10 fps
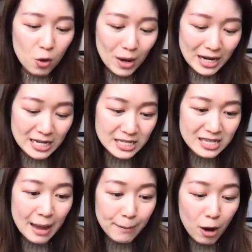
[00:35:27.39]
When I
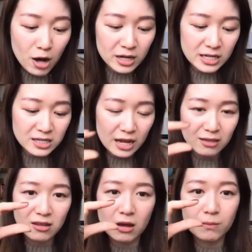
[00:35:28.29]
step on it, it's like
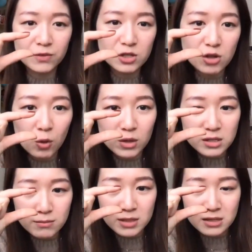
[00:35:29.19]
the snow was
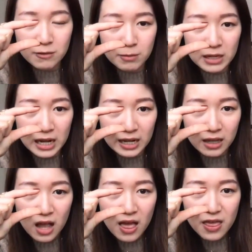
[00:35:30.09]
must have been like
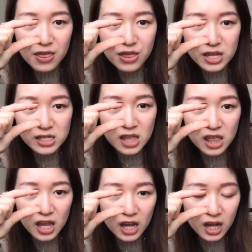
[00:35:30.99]
this
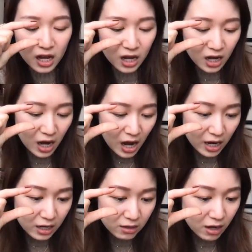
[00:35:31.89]
thick,
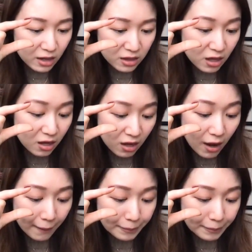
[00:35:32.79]
I think. Yeah.